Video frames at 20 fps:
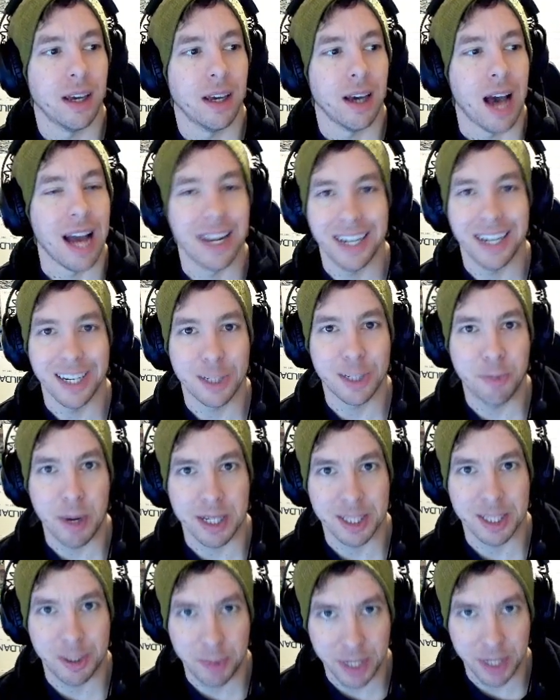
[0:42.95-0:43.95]
I didn't expect
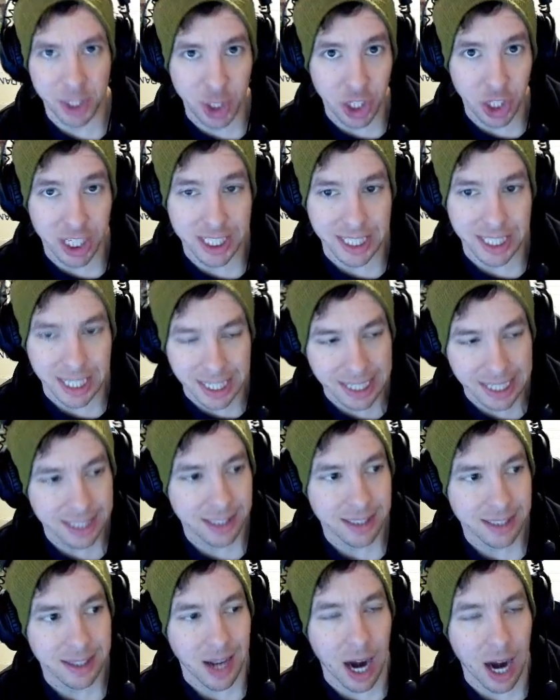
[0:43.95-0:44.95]
it to be as good as it
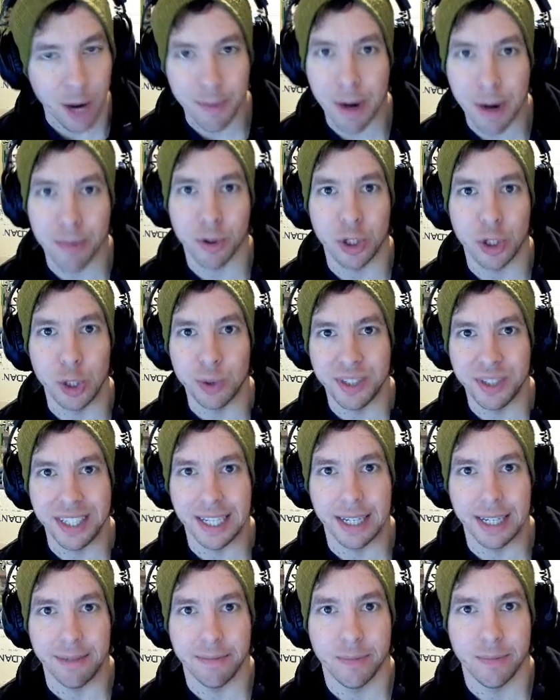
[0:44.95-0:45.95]
is. I remember using
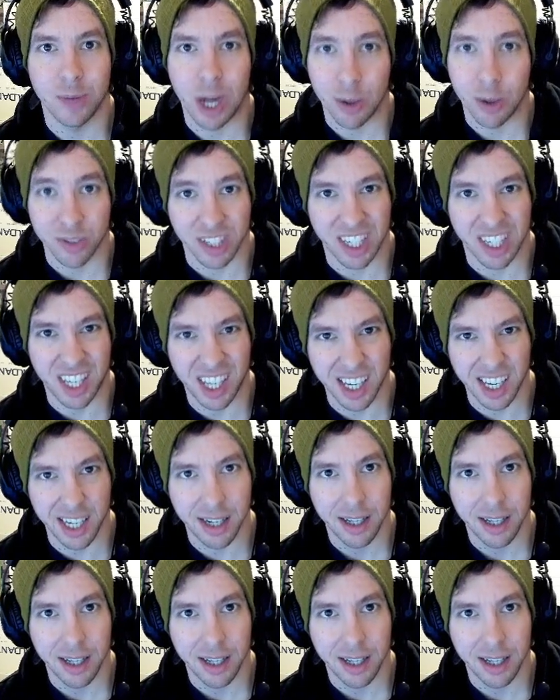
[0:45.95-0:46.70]
it when I was a kid